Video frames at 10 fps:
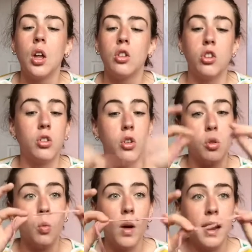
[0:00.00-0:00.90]
just
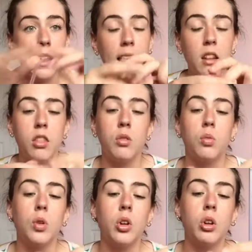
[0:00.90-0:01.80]
use one length of
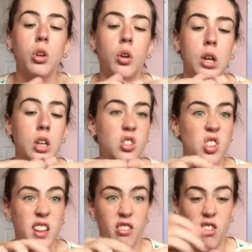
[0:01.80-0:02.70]
wool, or you could
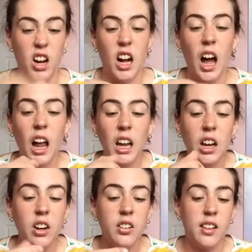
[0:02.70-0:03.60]
use different
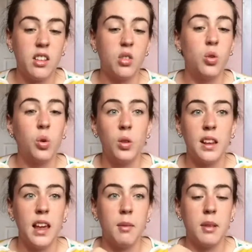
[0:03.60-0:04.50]
colours. It's
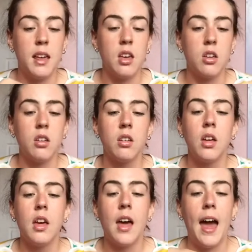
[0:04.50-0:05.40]
totally up to you.
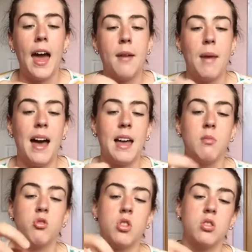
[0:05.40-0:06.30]

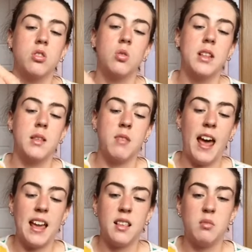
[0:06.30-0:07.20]
I'm just going to
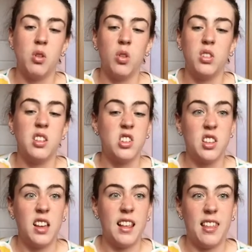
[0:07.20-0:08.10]
tie some knots
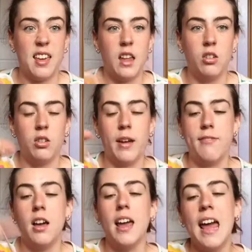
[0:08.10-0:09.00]
just because I think it looks quite
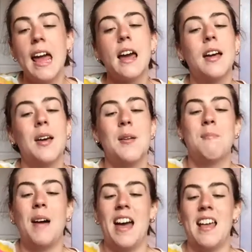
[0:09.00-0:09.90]
funky,
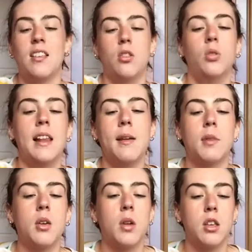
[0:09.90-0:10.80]
but it's totally up
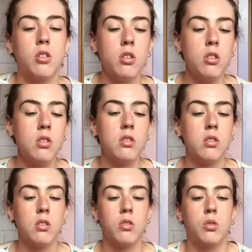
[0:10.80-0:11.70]
to you what you do.
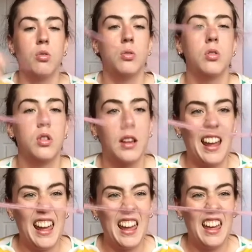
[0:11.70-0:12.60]
So
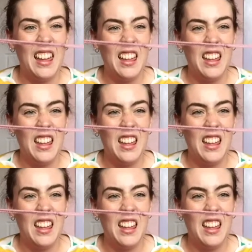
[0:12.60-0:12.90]
like